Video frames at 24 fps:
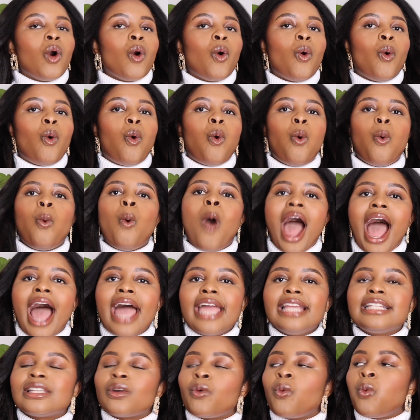
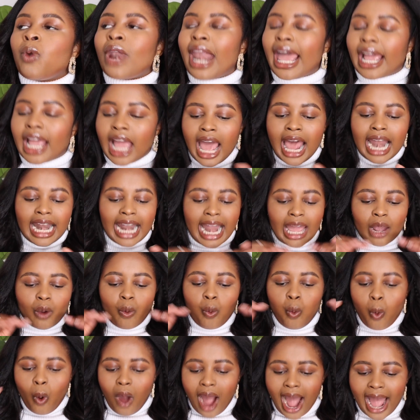why
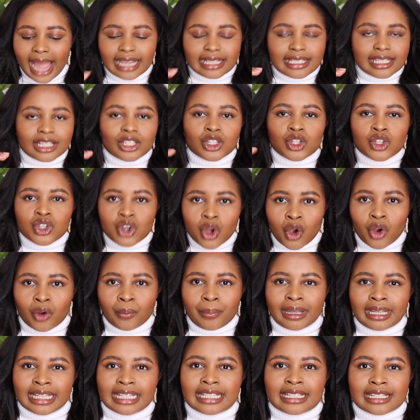did
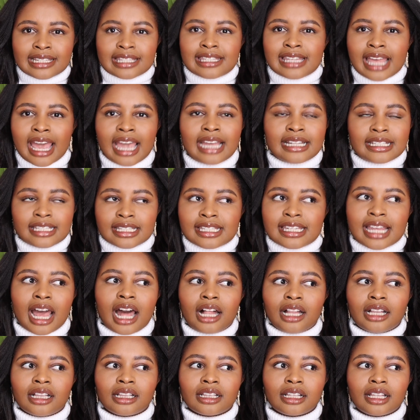nobody decide to
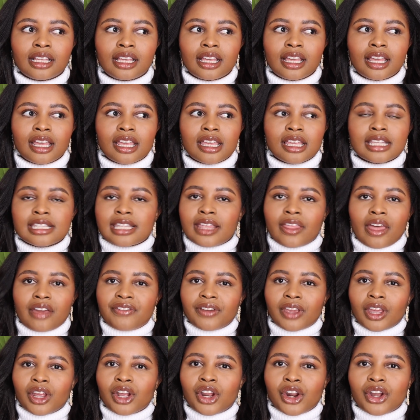tell South
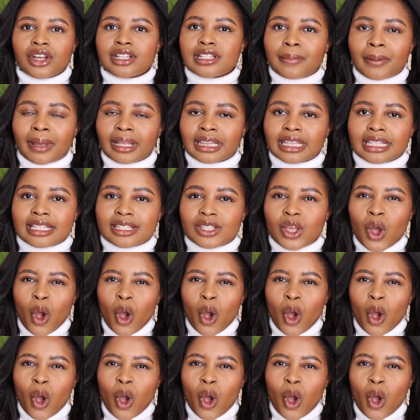African girls about this?